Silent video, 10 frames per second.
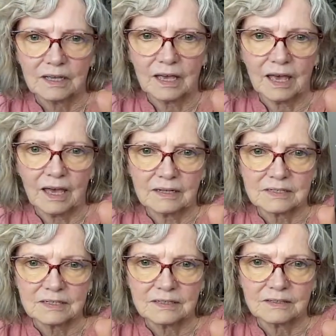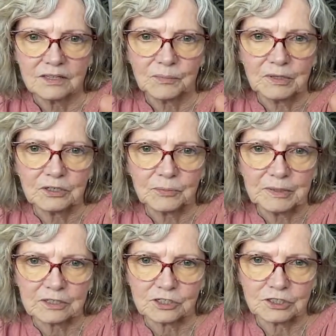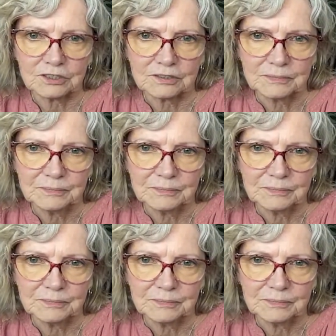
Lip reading: at the bigger picture.